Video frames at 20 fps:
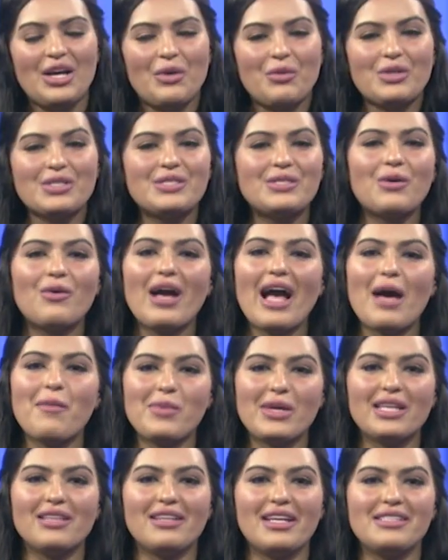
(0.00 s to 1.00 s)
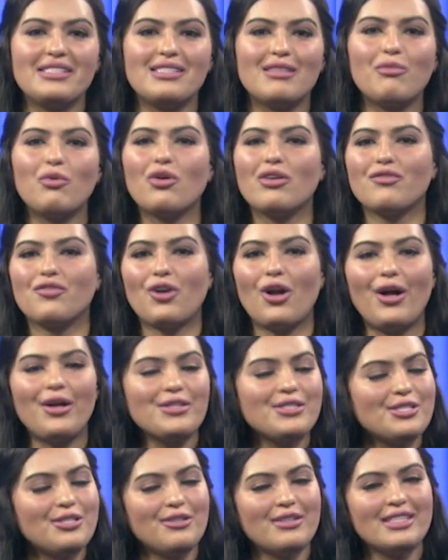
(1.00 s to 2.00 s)
We're so happy to lend support for all
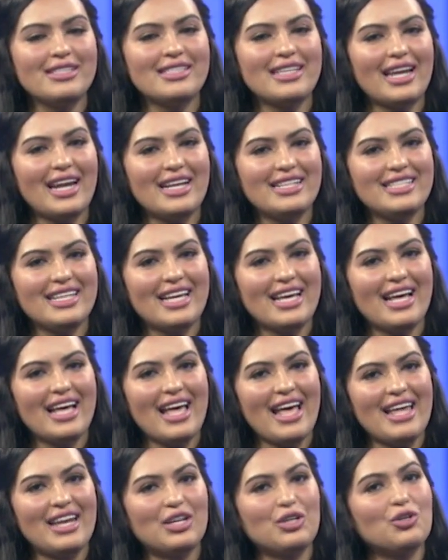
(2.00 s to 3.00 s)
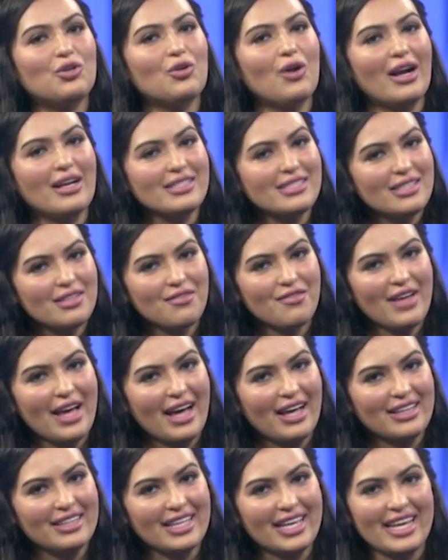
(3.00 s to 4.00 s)
students at IDEA and across the
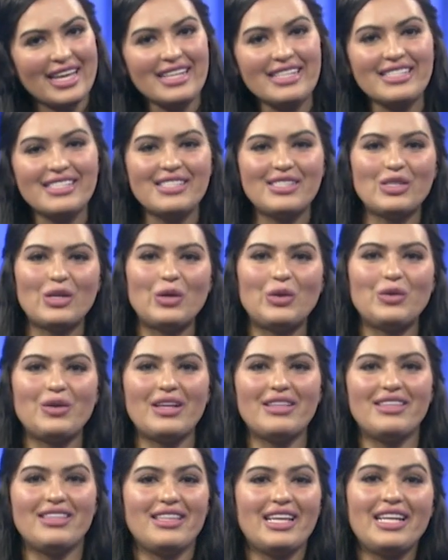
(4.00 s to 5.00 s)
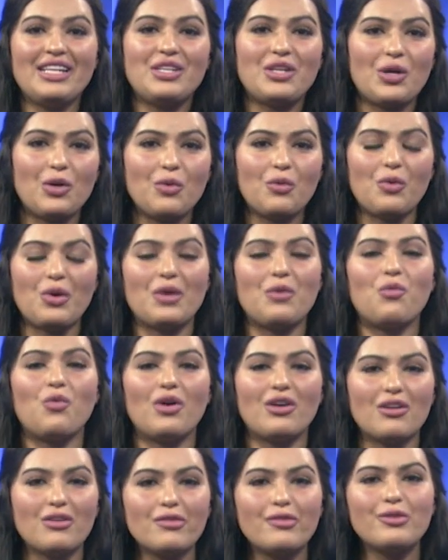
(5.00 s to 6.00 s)
valley so they know what a
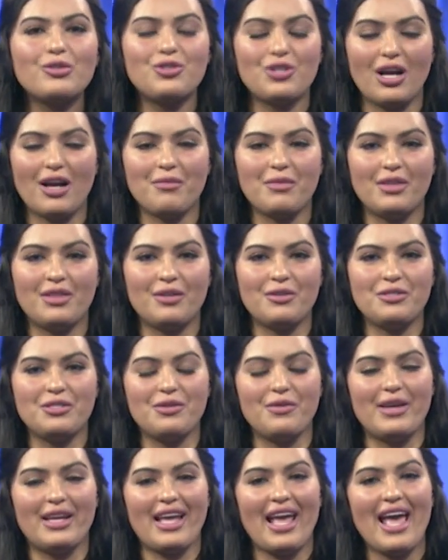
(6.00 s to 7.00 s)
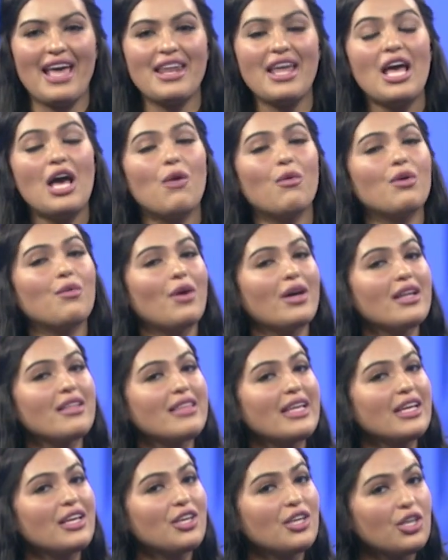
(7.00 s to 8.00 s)
wonderful job that they're doing. And we want to
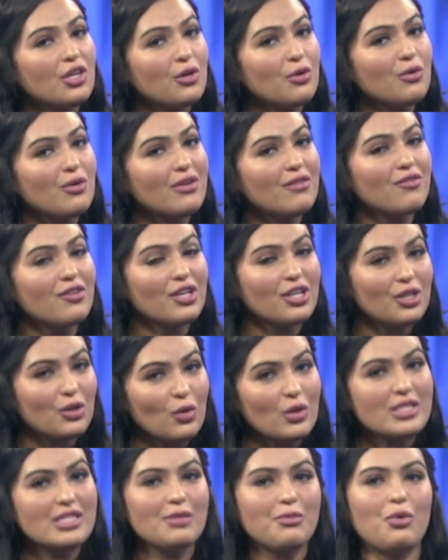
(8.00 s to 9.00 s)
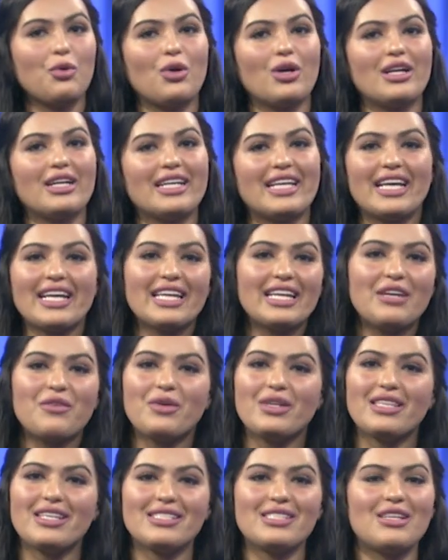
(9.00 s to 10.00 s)
thank you for your support, kicking it
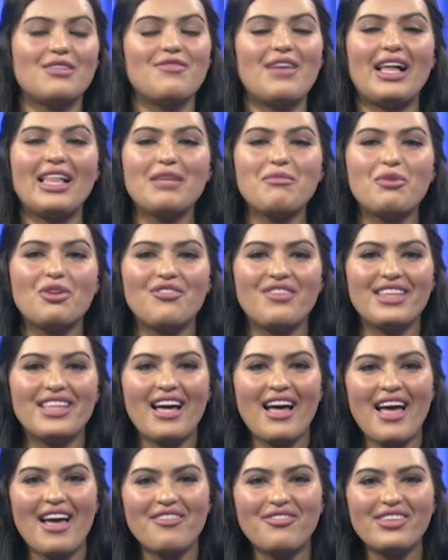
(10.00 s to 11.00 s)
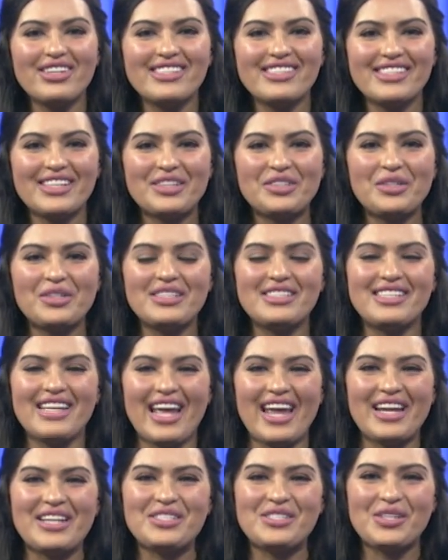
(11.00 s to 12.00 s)
with us on Valley Por Vida every single
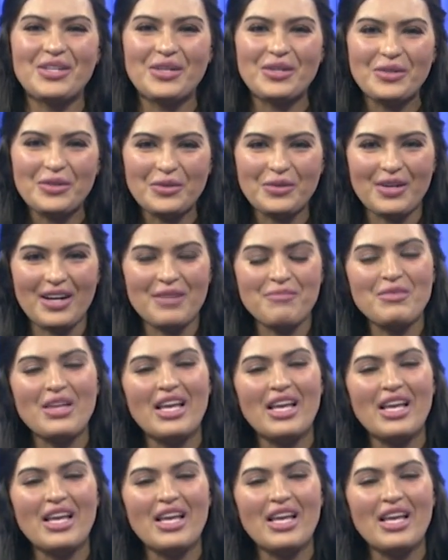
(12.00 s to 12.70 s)
day too.